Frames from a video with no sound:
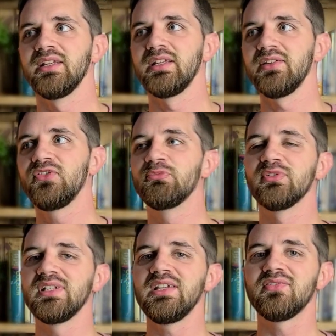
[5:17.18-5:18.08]
if you
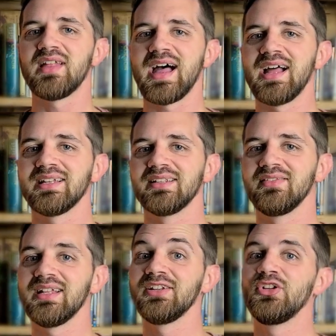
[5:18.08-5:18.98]
believe that,
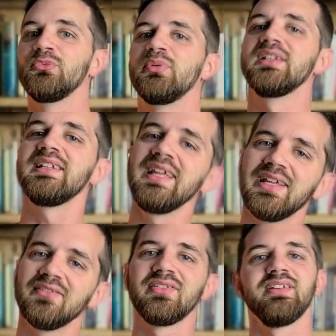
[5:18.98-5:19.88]
then you
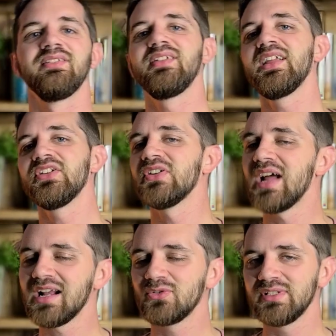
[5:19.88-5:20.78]
believe that you're
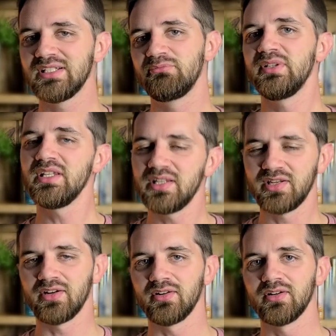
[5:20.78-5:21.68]
not going to be
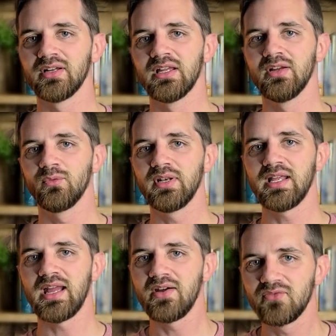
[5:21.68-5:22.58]
here
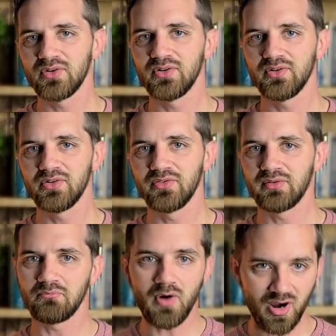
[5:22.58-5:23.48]
whenever
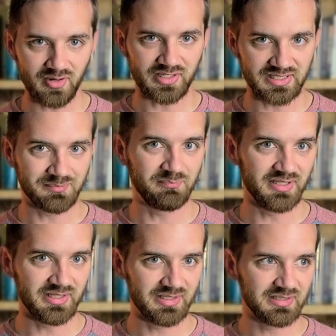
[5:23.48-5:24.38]
the mark is
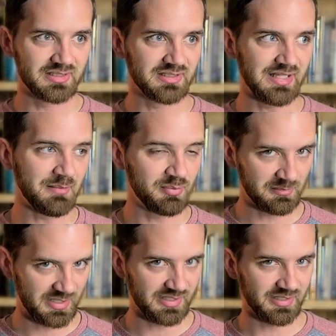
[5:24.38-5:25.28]
being
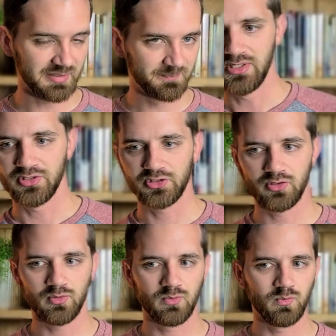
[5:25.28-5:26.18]
implemented.
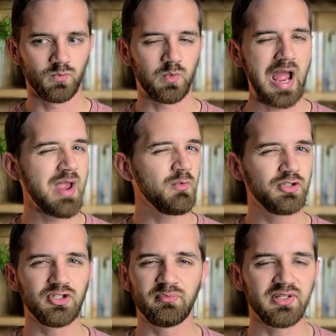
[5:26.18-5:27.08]
So why
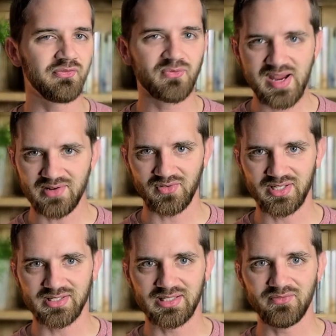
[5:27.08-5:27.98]
would you be afraid of
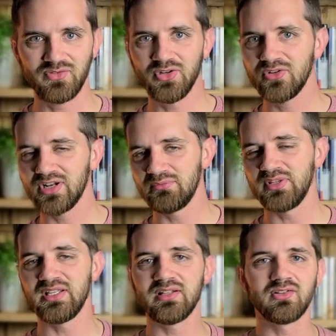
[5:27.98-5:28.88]
it if you're going to
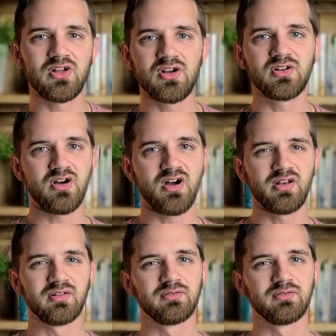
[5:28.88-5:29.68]
be long gone?